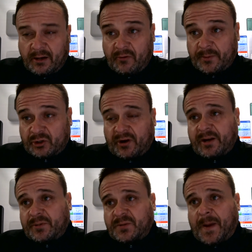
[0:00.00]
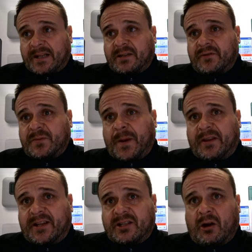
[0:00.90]
from a training perspective, has
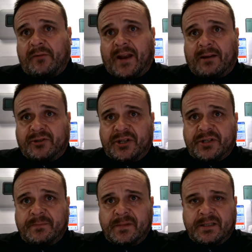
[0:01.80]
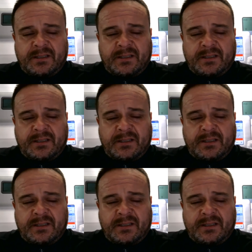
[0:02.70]
been these live lounges.